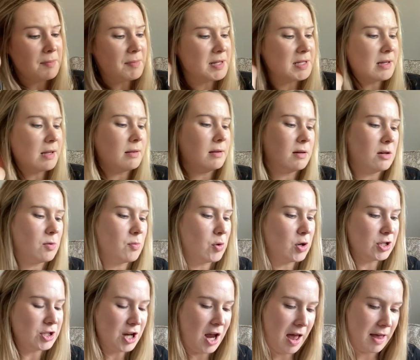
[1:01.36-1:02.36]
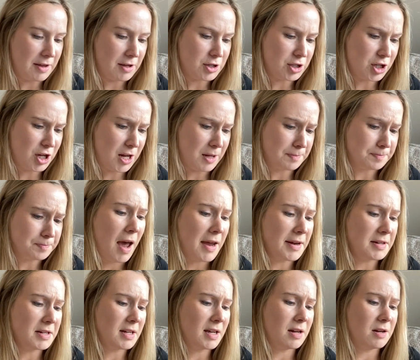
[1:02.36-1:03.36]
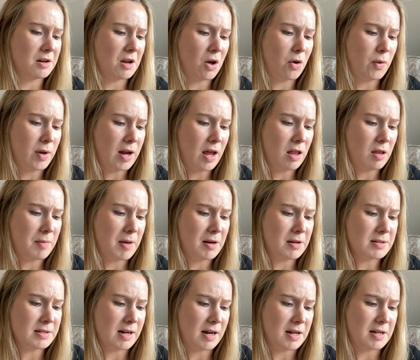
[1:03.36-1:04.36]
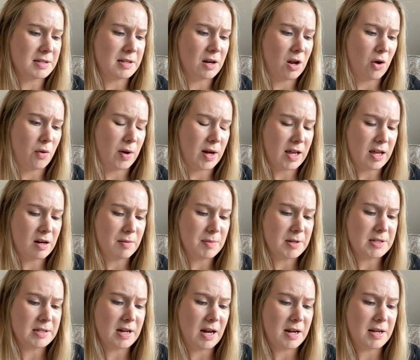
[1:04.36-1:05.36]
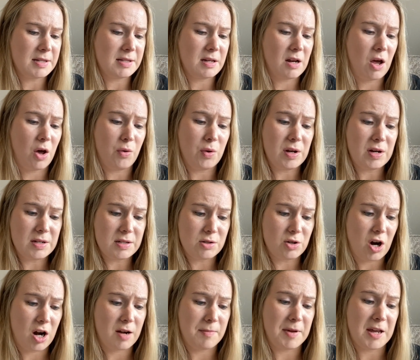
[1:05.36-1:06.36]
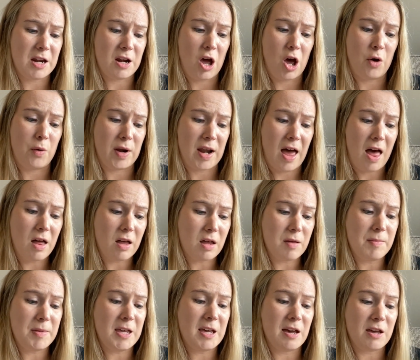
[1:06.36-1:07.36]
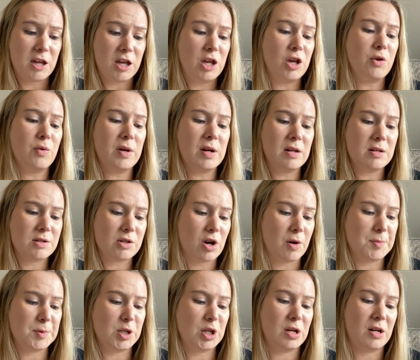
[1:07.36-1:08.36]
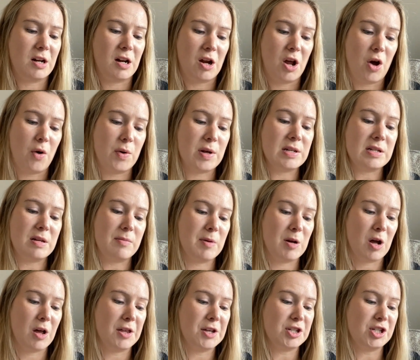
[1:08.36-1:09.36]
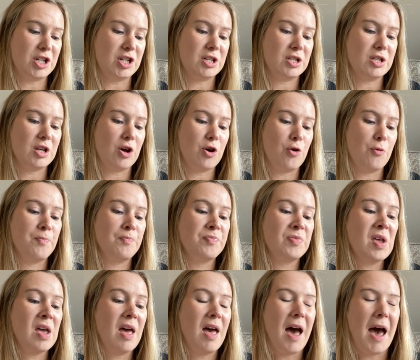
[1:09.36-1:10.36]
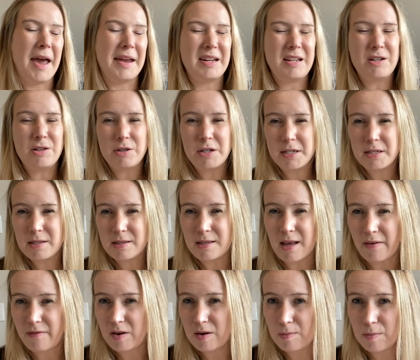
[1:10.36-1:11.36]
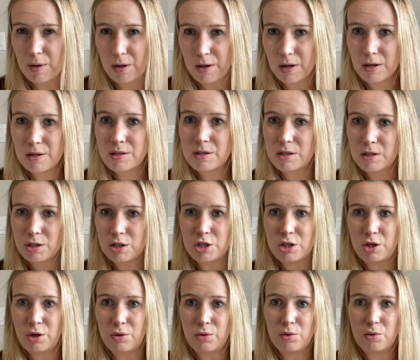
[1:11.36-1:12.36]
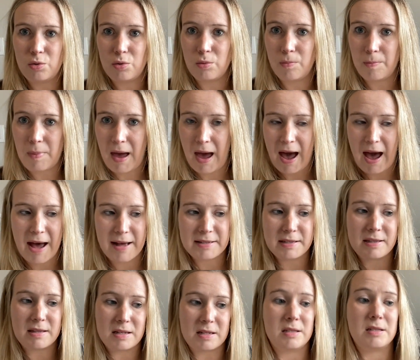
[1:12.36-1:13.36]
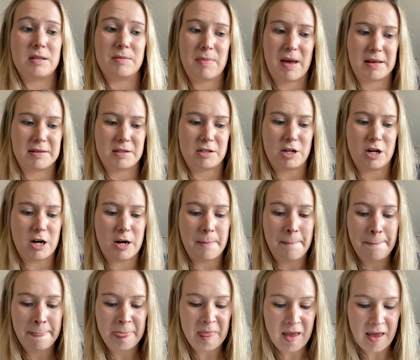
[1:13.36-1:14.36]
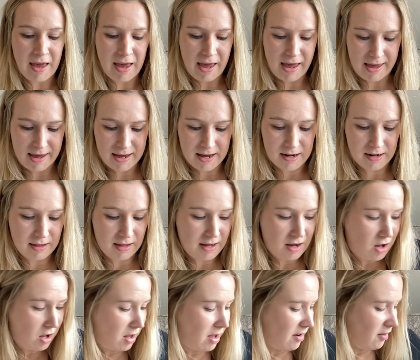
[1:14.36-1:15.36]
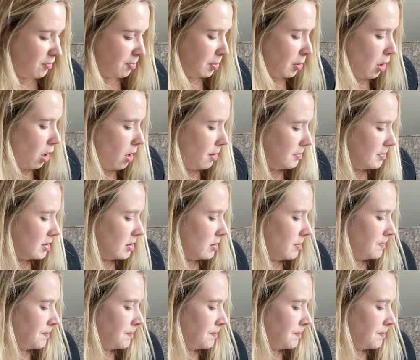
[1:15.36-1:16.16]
it's a little more challenging. I need to get an Owen Elemental Studies, an Owen Animal Studies, an Owen Astronomy, an Owen Alchemy, a Q in Inscription, and an Owen Demonology. So I need to read 7 books to pass this semester, and they all have prompts.